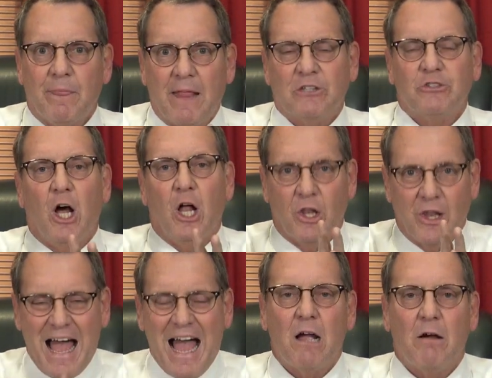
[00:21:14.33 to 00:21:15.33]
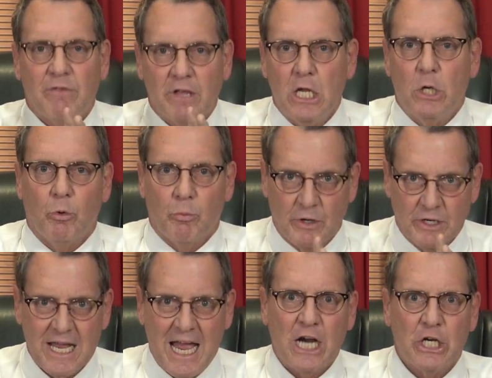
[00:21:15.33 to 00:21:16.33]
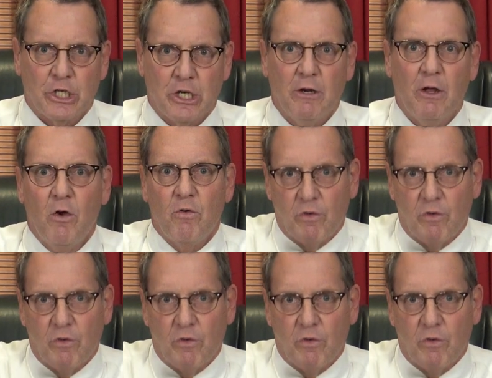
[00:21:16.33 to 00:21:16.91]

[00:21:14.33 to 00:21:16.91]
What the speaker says: that's a lack of equal protection